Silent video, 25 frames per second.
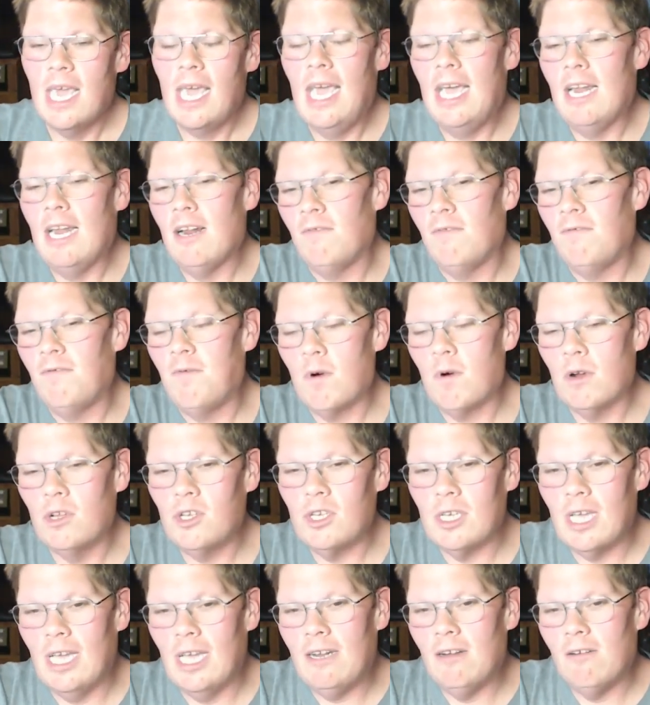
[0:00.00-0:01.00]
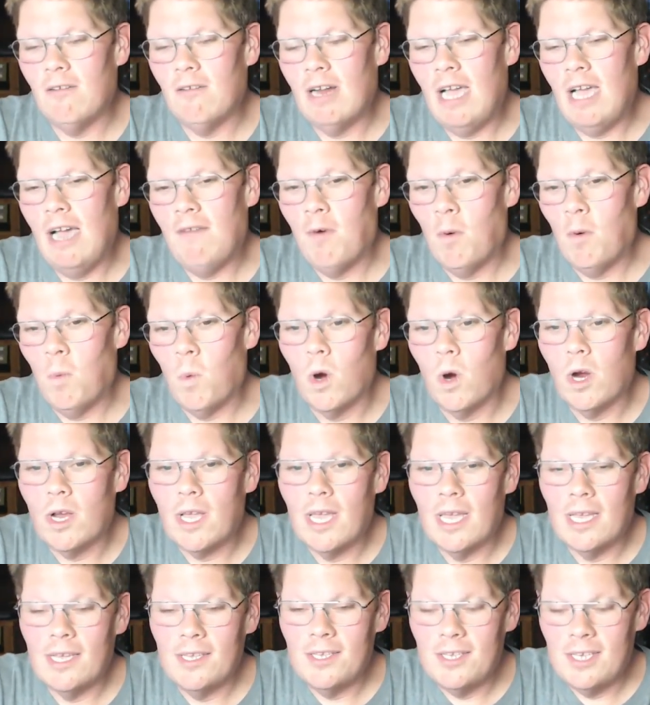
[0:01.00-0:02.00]
And unfortunately, I don't have a
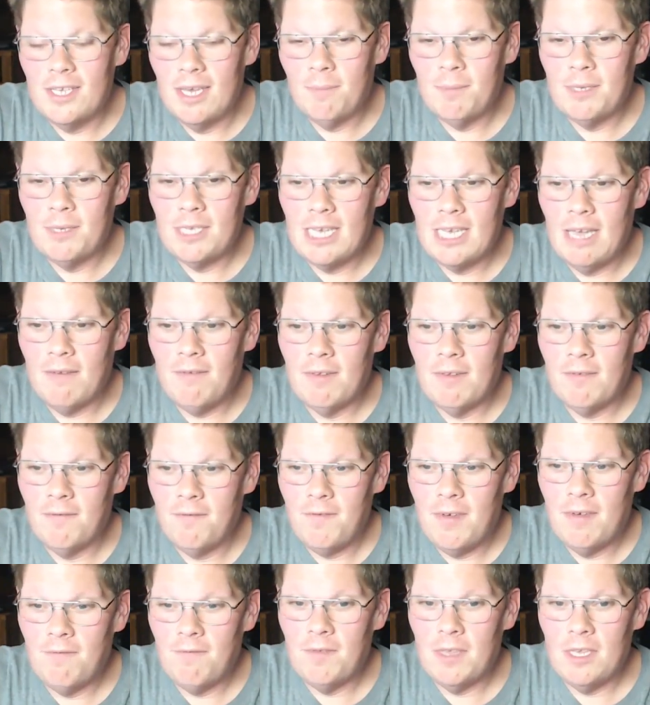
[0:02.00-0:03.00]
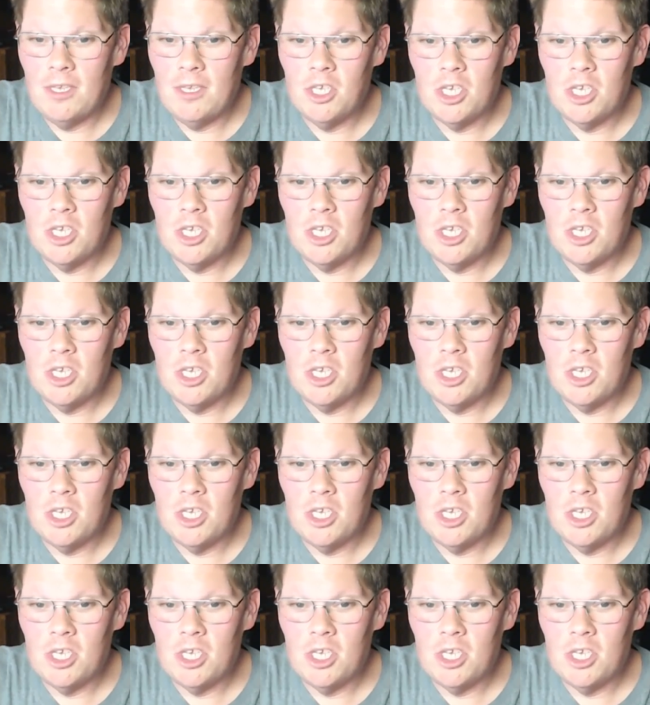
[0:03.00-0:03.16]
working Zip 750.